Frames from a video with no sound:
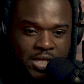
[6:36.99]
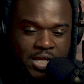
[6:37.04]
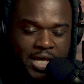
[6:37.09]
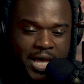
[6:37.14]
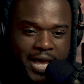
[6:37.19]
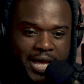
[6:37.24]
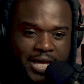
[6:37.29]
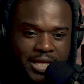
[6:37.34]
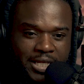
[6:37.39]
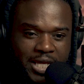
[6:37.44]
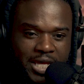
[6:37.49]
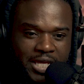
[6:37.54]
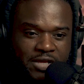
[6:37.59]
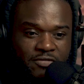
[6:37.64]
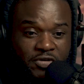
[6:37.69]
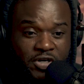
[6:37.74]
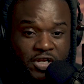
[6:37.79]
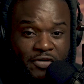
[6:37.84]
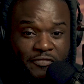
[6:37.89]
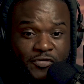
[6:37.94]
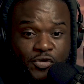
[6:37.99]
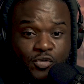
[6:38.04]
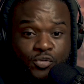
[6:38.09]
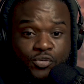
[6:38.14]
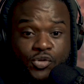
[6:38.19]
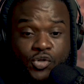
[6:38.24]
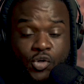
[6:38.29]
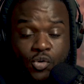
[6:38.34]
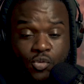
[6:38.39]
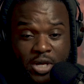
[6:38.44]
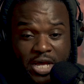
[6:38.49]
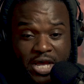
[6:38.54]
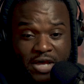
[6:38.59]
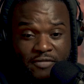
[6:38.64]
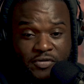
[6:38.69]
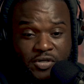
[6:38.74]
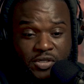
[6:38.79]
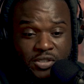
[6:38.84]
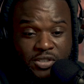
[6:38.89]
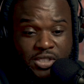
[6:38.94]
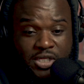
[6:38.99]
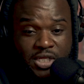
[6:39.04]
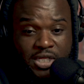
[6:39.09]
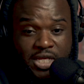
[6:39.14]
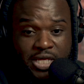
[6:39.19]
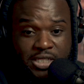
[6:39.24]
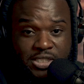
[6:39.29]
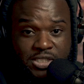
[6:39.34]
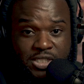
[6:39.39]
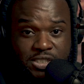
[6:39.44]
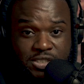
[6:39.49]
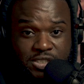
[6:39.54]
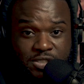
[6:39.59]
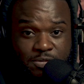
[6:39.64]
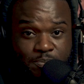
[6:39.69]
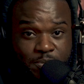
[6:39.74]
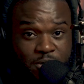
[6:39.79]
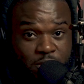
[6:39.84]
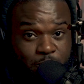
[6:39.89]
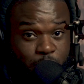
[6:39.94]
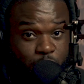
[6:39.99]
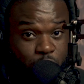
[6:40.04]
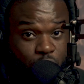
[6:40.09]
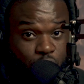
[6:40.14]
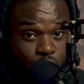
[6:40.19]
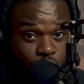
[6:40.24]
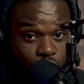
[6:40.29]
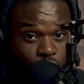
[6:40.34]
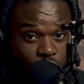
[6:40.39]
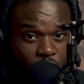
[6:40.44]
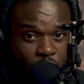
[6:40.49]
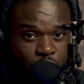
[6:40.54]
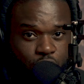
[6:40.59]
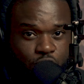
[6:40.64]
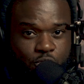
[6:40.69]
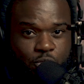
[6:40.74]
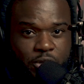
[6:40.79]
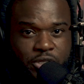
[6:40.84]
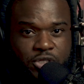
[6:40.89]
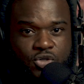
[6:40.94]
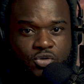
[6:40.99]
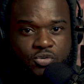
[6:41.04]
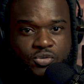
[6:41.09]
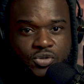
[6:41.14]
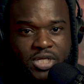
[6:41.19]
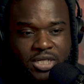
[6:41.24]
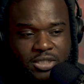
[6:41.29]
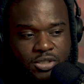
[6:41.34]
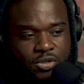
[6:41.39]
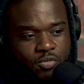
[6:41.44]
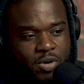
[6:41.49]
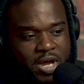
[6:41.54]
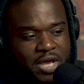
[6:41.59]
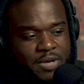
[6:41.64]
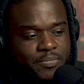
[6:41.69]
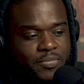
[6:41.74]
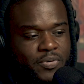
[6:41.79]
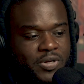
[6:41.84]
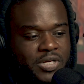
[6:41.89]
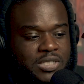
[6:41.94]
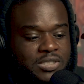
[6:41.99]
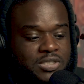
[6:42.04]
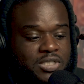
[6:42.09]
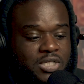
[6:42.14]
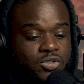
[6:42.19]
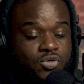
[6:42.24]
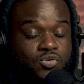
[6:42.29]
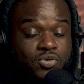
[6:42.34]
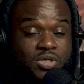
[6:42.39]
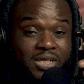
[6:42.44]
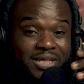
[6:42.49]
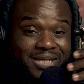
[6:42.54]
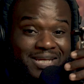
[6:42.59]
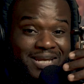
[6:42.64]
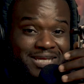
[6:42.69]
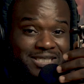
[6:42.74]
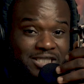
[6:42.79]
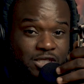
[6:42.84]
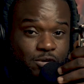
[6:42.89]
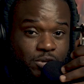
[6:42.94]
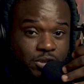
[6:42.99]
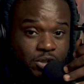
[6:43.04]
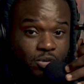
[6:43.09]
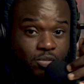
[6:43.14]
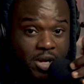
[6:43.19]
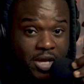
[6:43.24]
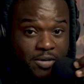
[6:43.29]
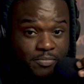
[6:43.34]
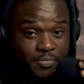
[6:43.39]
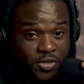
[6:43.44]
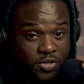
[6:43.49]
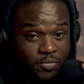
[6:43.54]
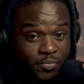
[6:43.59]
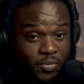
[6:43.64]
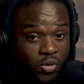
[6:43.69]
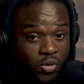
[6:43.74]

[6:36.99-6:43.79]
And even if you do have good connections and people do know you and you did the right breedings and you connected with the right people,